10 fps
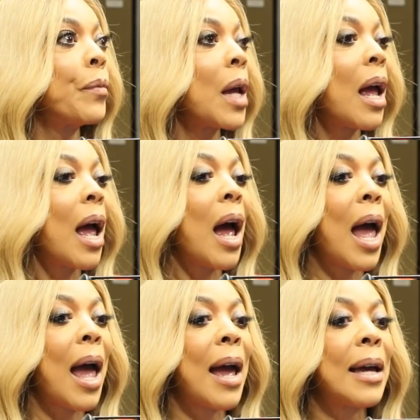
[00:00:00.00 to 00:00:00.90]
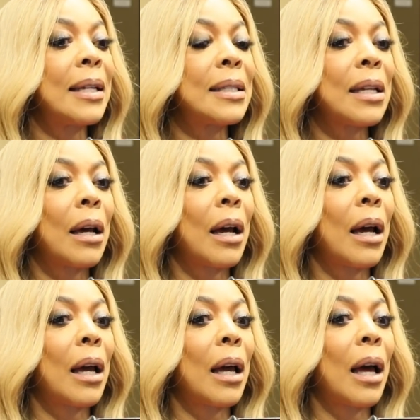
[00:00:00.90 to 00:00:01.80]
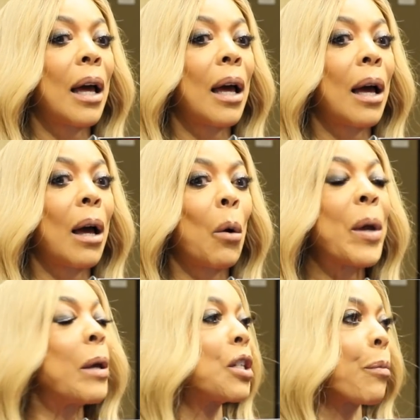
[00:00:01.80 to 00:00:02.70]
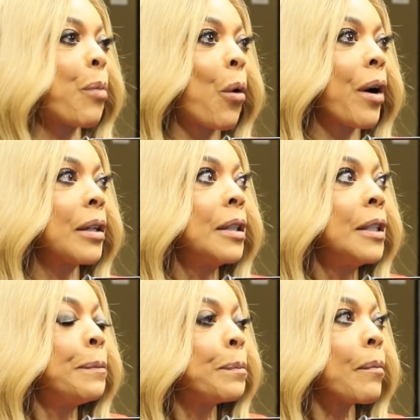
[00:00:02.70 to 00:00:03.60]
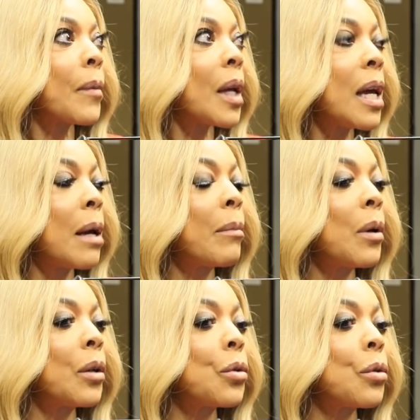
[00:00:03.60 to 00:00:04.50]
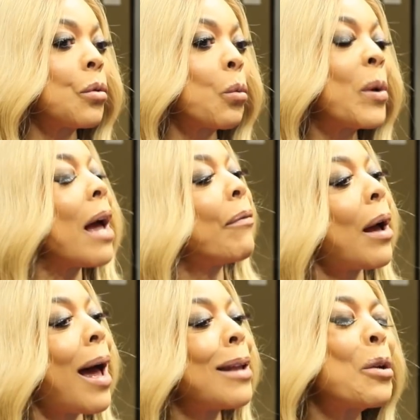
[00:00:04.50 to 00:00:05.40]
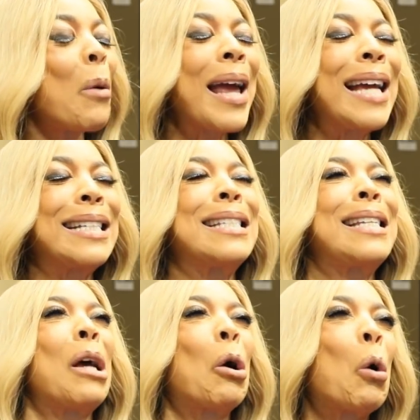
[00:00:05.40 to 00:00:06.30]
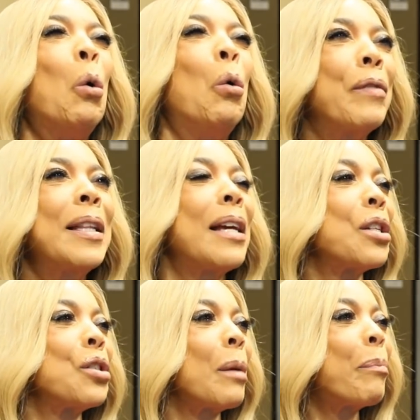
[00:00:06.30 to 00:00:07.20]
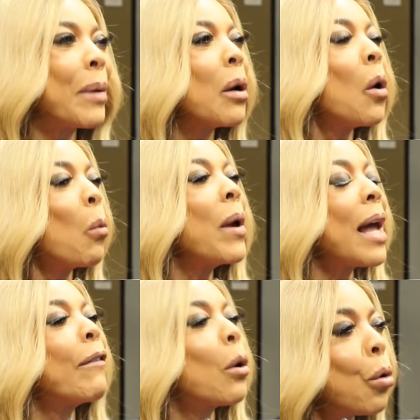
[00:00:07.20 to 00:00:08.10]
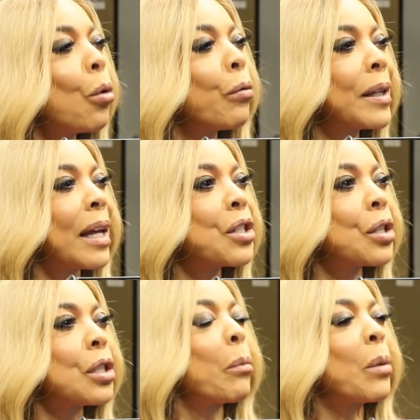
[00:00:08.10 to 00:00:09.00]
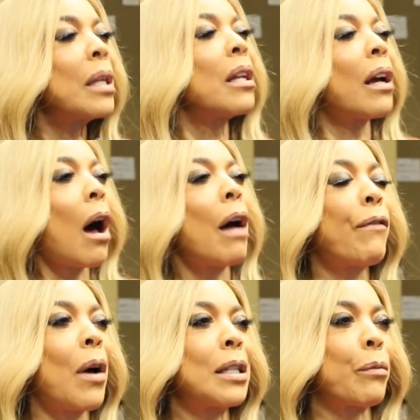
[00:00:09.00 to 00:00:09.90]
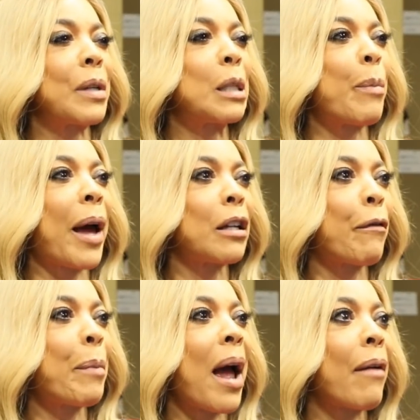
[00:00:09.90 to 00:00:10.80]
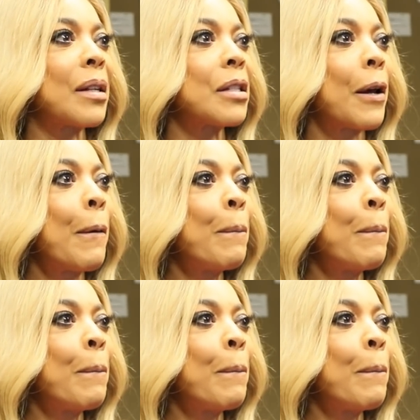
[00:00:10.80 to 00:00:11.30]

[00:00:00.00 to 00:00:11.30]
Mm-hmm. And we support him. We have, I hate to say a cool relationship, but we have a cool relationship within the confines and respect of parents.